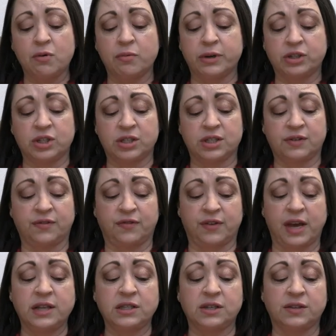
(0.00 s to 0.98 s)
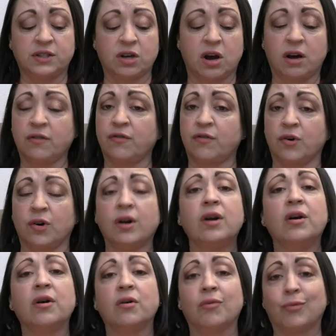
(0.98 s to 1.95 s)
which is fancy talk for
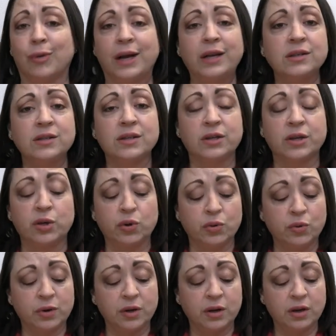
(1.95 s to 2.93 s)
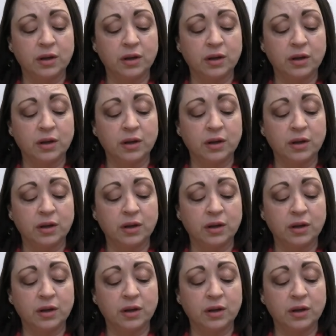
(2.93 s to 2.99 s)
rescue.